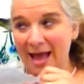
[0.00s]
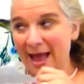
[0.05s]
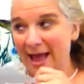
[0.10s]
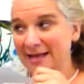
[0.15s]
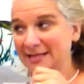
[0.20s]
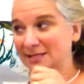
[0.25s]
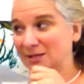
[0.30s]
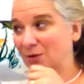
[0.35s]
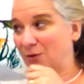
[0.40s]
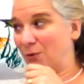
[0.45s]

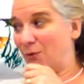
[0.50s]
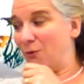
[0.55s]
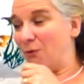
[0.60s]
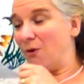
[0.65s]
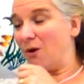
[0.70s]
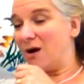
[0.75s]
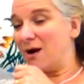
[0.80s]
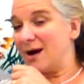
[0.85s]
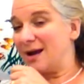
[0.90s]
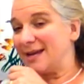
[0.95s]
as
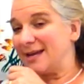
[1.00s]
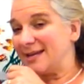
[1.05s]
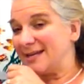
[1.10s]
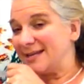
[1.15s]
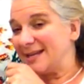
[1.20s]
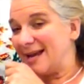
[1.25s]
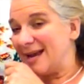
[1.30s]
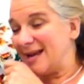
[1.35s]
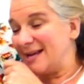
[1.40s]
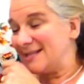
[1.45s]

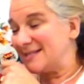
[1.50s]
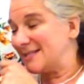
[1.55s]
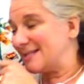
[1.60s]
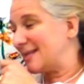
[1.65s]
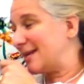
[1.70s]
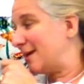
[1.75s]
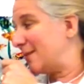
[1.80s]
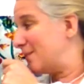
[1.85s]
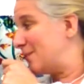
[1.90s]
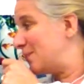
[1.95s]
quiet as
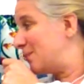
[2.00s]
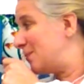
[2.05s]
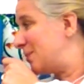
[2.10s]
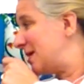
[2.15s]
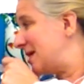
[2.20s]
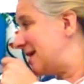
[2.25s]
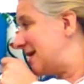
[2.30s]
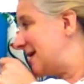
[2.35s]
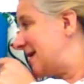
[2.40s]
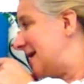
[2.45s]
can
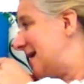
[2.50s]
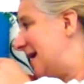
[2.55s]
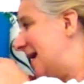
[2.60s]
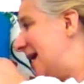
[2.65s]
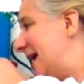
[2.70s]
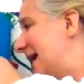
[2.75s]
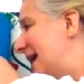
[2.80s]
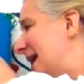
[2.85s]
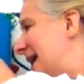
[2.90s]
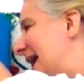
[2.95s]
be,
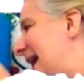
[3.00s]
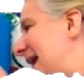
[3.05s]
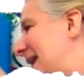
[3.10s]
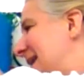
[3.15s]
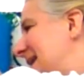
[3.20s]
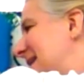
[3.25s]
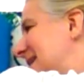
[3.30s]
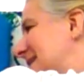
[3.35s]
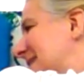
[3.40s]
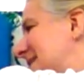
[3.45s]
and
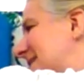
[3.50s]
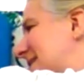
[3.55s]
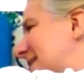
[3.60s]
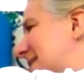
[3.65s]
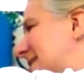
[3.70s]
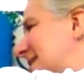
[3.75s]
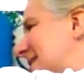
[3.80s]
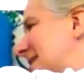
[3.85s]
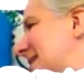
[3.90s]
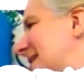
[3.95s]
he
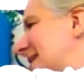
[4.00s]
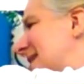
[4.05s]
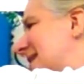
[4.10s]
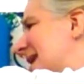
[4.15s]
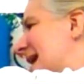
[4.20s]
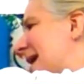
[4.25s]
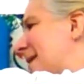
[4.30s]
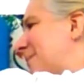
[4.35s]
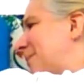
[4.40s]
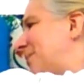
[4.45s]

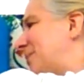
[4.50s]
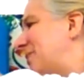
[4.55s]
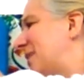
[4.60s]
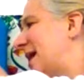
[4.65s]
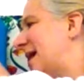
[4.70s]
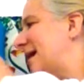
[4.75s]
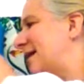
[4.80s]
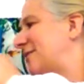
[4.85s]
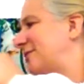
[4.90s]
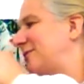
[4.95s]
snapped
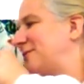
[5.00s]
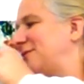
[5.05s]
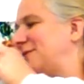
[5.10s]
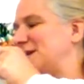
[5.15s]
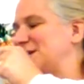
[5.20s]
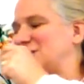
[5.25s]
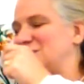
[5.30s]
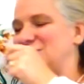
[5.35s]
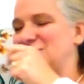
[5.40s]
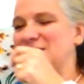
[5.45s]
that
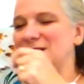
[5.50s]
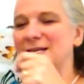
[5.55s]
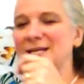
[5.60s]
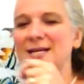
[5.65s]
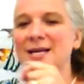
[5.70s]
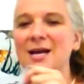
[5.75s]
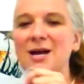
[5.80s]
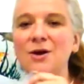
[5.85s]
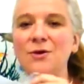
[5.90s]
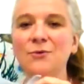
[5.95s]

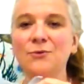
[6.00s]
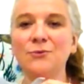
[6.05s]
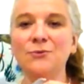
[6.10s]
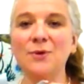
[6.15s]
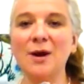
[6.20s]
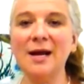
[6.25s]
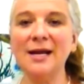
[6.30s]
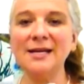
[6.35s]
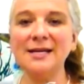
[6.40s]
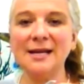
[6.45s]
fishy
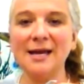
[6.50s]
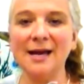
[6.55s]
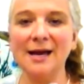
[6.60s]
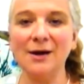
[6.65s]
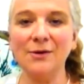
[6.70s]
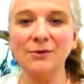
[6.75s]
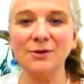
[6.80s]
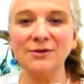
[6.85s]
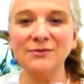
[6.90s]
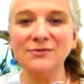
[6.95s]
right
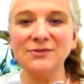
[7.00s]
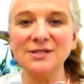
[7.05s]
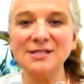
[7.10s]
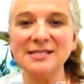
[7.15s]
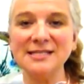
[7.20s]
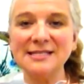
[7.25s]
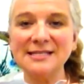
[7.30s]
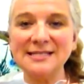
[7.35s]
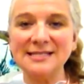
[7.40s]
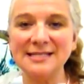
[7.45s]
out of the
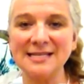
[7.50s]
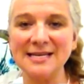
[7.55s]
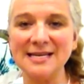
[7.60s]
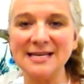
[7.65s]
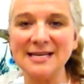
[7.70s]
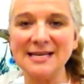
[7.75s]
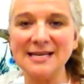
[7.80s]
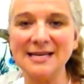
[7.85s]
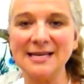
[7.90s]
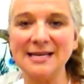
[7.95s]

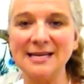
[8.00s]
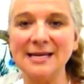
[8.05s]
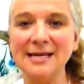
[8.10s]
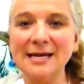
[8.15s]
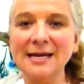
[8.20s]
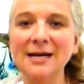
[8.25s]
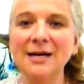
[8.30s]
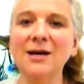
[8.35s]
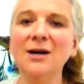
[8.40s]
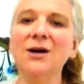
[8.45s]

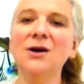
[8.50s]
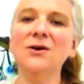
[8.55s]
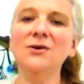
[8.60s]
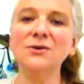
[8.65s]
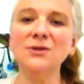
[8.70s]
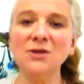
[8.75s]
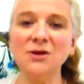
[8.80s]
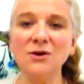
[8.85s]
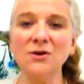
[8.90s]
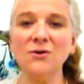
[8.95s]
sea.
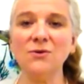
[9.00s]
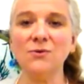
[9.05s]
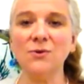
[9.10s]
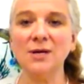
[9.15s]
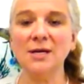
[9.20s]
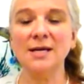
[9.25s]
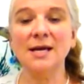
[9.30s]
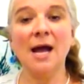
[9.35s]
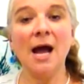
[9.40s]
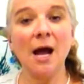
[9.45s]
Oh
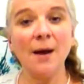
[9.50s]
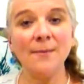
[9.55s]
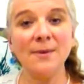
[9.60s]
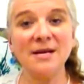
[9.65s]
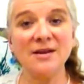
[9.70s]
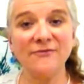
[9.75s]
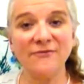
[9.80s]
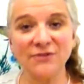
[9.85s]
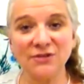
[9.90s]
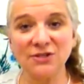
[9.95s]
no! How
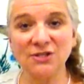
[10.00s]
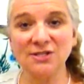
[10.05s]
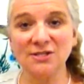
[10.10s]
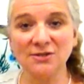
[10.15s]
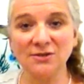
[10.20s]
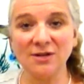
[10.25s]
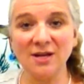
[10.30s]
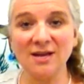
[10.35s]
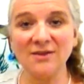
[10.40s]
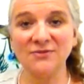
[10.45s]
many
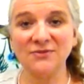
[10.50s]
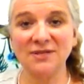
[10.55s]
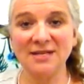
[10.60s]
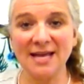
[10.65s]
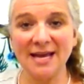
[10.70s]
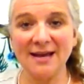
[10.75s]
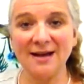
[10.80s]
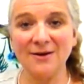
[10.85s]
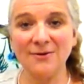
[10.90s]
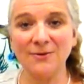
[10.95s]
fishies are left
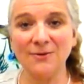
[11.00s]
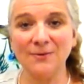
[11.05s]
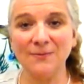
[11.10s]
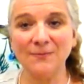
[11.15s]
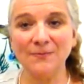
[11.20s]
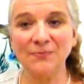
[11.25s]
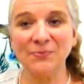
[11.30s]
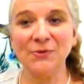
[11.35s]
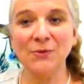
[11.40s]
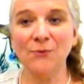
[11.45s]
now?
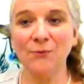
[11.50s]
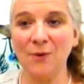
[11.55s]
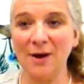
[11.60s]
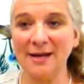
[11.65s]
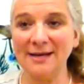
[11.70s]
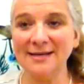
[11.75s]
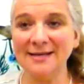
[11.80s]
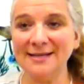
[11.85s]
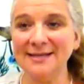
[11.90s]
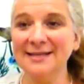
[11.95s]

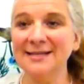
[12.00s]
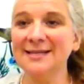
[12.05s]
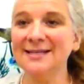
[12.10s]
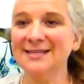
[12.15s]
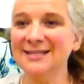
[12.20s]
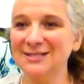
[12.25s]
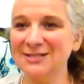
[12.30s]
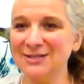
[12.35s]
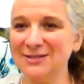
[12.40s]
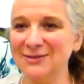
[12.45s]
1,
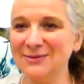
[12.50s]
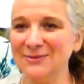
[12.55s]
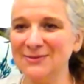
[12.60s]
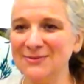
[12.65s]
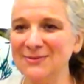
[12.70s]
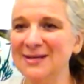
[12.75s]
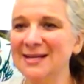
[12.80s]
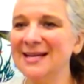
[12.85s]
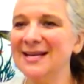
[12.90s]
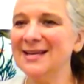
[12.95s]

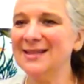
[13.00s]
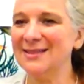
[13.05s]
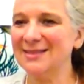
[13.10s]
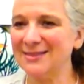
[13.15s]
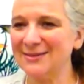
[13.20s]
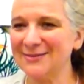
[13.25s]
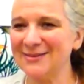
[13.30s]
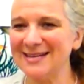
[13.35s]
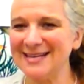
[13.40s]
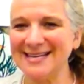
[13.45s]
2,
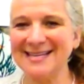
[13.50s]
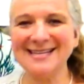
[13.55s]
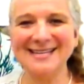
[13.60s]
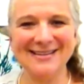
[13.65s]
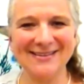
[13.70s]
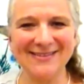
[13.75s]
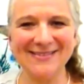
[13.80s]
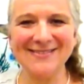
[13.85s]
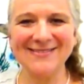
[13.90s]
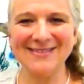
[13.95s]
3.
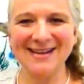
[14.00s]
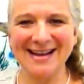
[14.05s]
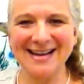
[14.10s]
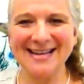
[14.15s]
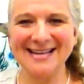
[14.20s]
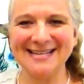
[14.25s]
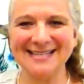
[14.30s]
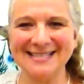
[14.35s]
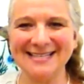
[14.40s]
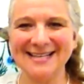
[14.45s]
You're
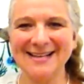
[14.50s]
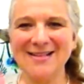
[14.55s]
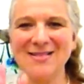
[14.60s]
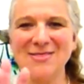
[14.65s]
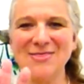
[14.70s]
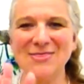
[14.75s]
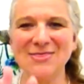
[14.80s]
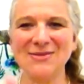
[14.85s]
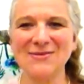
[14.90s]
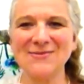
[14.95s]
right.
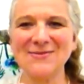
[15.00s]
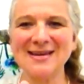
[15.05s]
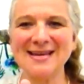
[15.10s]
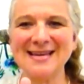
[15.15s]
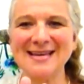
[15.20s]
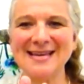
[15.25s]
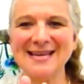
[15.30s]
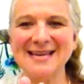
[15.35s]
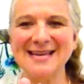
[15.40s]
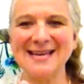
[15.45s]

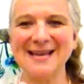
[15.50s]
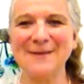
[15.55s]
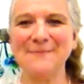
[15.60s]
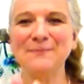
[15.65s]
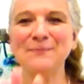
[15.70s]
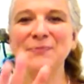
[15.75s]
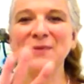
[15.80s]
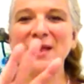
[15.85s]
3.